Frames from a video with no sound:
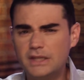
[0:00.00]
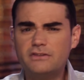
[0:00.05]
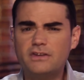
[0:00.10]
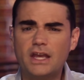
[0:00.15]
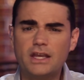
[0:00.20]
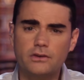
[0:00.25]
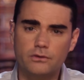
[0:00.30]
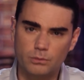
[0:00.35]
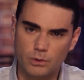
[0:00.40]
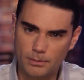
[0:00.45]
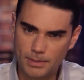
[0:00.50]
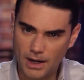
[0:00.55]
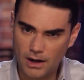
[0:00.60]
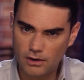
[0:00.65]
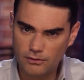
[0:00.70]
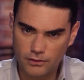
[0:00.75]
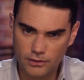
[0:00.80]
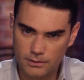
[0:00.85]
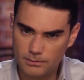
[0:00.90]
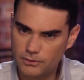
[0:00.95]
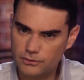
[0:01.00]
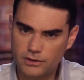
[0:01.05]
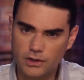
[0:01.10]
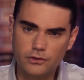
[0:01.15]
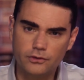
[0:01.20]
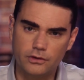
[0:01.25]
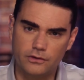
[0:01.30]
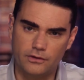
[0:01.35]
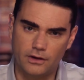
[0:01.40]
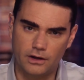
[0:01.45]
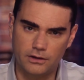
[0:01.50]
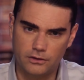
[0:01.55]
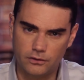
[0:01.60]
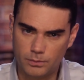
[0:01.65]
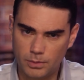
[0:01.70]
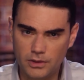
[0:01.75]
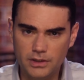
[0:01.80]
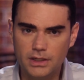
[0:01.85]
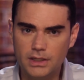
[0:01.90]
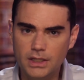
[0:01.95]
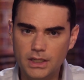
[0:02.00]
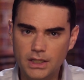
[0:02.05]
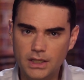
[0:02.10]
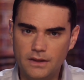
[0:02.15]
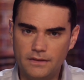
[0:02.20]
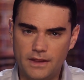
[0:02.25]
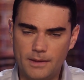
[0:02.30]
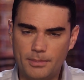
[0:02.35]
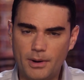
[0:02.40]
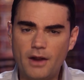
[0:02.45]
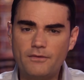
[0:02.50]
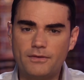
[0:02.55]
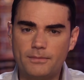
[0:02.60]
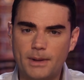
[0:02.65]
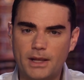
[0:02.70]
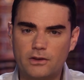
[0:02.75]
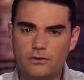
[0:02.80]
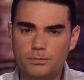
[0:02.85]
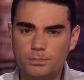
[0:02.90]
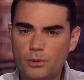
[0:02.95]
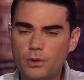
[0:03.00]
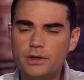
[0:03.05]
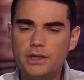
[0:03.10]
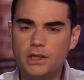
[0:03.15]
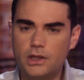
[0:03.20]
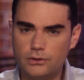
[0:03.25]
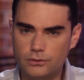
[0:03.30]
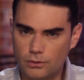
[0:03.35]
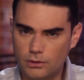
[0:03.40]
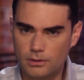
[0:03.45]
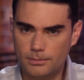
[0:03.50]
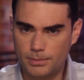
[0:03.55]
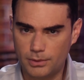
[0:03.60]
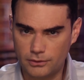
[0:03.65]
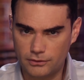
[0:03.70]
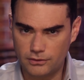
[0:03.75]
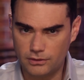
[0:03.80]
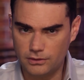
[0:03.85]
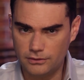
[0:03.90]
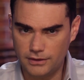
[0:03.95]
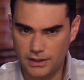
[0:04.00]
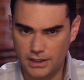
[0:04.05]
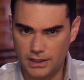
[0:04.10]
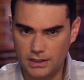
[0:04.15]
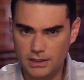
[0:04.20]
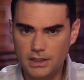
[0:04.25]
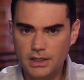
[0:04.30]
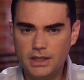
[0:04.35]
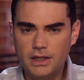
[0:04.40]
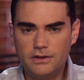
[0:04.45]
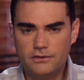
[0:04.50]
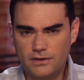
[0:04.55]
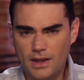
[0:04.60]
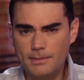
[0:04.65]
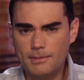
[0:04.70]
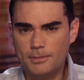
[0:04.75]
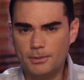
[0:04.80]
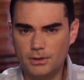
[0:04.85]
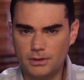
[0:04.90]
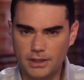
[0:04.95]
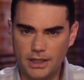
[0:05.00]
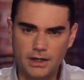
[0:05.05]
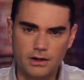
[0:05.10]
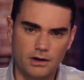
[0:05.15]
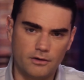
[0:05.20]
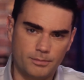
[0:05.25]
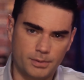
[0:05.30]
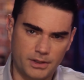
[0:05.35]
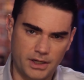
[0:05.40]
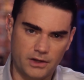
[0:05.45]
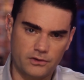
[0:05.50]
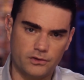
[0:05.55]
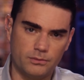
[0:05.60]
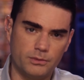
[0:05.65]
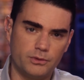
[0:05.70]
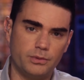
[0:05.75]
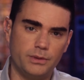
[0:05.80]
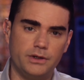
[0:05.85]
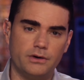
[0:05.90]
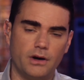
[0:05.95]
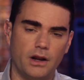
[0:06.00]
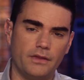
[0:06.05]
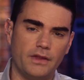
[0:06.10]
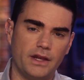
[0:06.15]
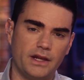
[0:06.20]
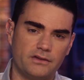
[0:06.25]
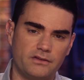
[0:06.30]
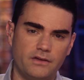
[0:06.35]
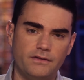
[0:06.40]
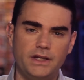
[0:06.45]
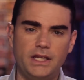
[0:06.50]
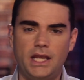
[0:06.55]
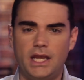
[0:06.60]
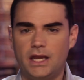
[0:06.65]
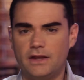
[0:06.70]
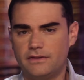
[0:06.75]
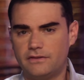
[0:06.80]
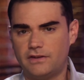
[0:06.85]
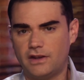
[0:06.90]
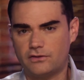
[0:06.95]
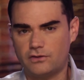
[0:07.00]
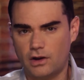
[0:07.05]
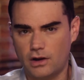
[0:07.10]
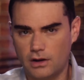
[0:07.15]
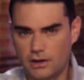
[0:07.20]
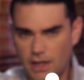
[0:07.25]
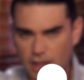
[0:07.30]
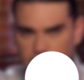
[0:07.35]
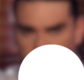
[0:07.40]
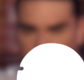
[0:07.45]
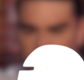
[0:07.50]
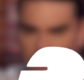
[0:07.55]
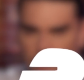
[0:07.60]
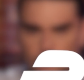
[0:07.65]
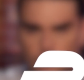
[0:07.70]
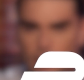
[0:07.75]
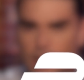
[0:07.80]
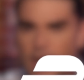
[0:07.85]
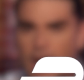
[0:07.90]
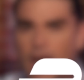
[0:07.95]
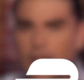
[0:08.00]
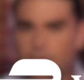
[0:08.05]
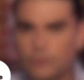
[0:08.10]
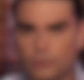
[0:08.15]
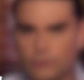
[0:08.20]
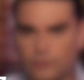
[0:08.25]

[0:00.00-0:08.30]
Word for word: Big tech is more powerful than most countries are at this point. They profit by exploiting your personal data. It's time to put a layer of protection between your online activity and the tech juggernauts. That's why I